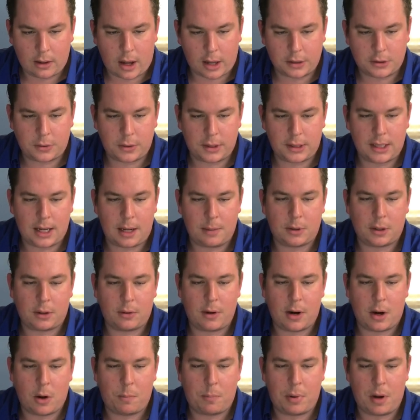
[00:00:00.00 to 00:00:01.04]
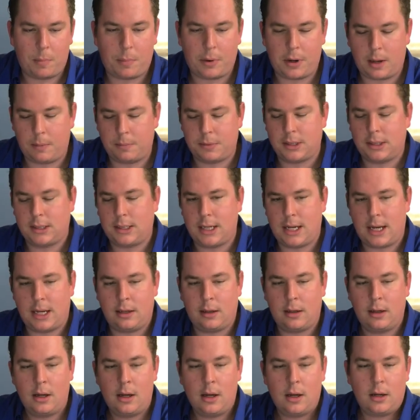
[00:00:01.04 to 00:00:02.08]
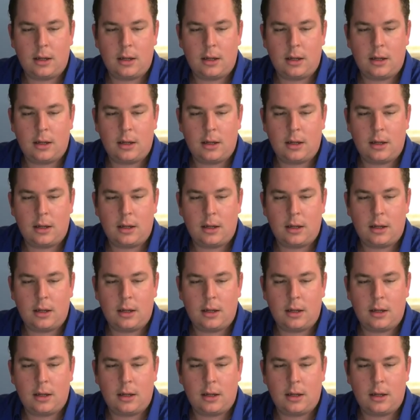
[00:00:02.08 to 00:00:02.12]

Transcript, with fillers: Lost three times in a row, bump it up to ten.